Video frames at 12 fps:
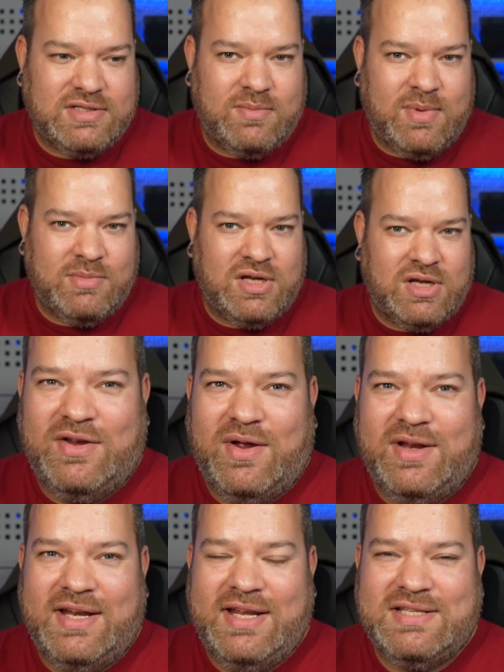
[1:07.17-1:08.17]
of the membership. You
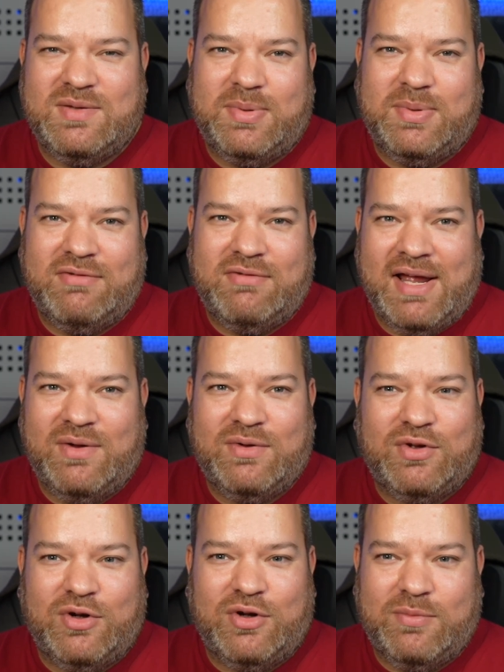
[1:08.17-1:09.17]
only need to be
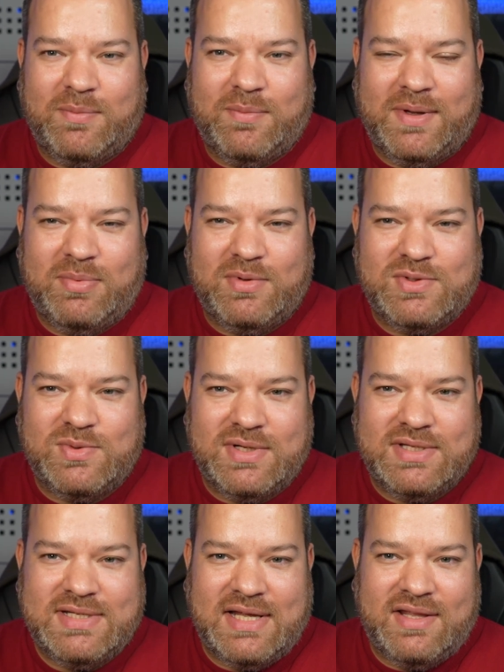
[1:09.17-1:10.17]
around corporate people to
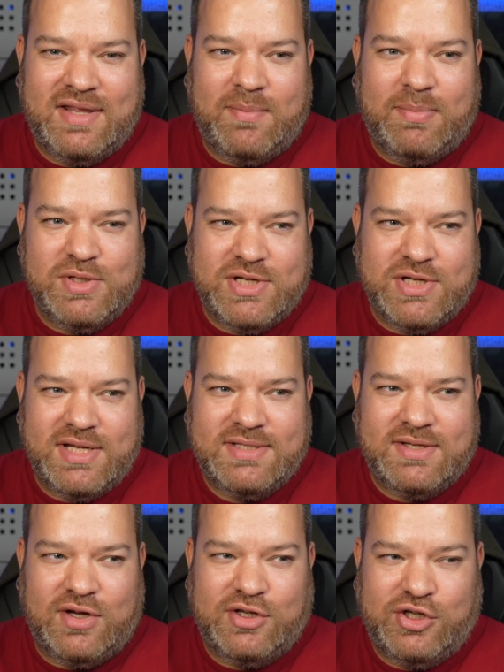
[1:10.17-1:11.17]
understand that their
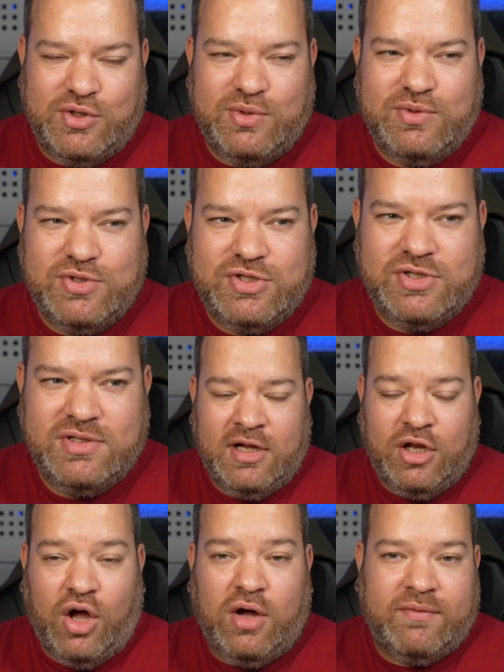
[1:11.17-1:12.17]
budgets are huge.
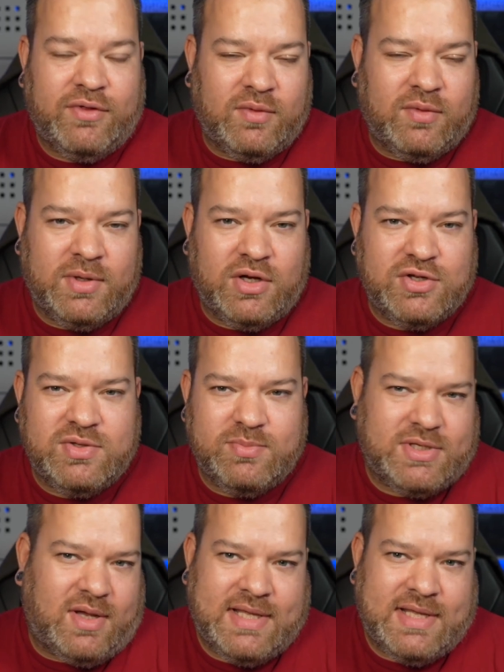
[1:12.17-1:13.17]
A lot of them,
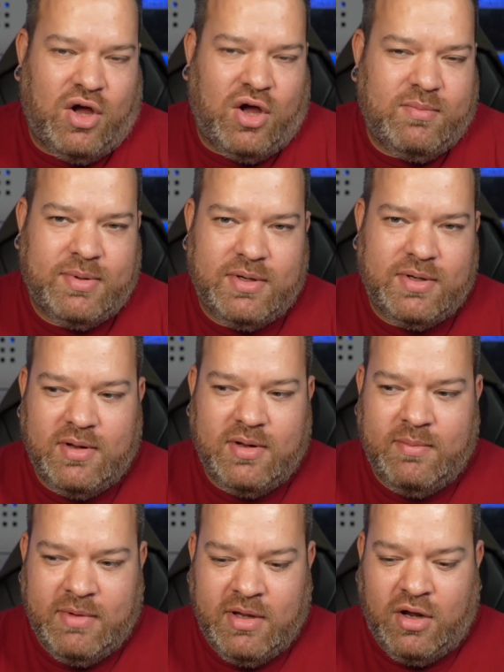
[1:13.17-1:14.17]
sometimes they're not, but
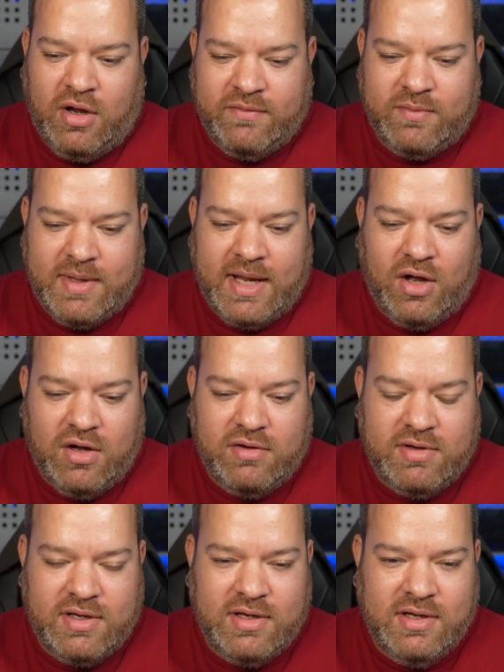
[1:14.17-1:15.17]
a lot of them they
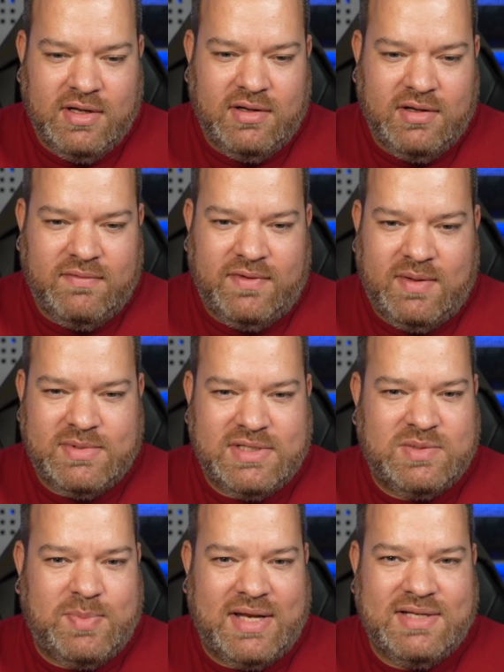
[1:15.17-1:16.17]
are. And for them
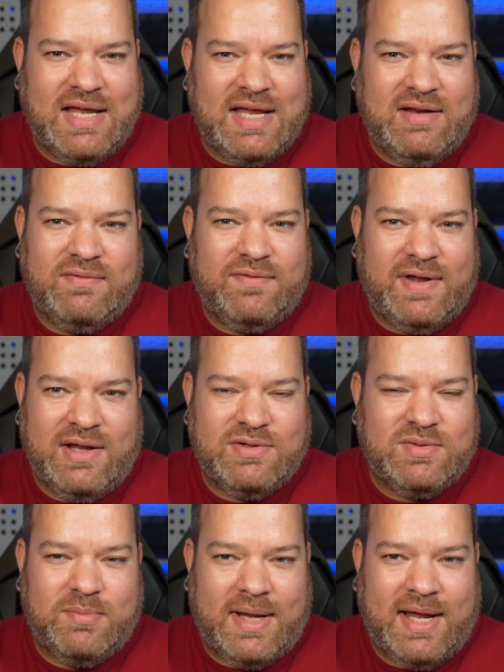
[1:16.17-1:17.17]
to spend
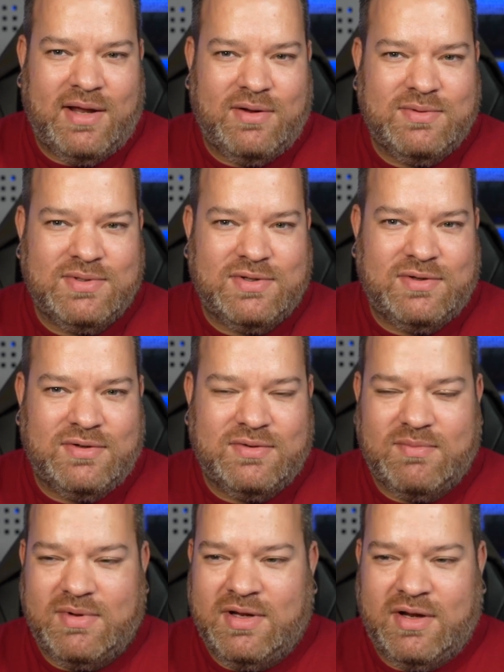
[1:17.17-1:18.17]
£10,000
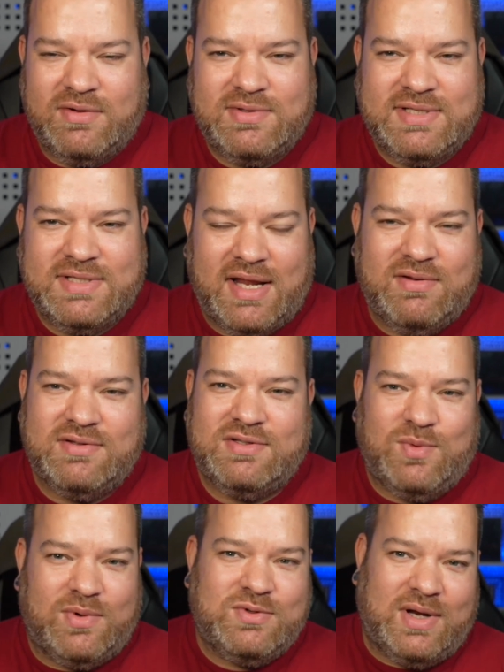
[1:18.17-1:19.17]
or,
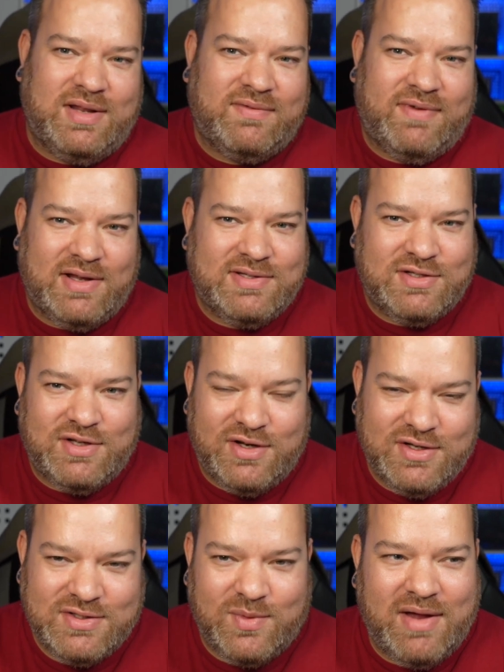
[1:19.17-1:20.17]

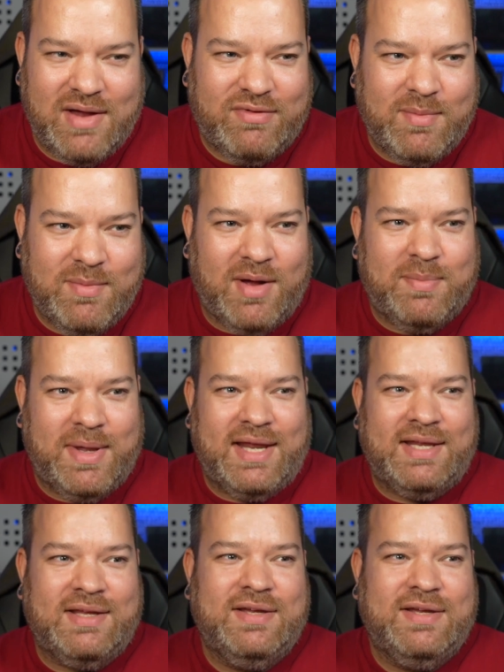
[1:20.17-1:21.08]
$20,000 or whatever it might be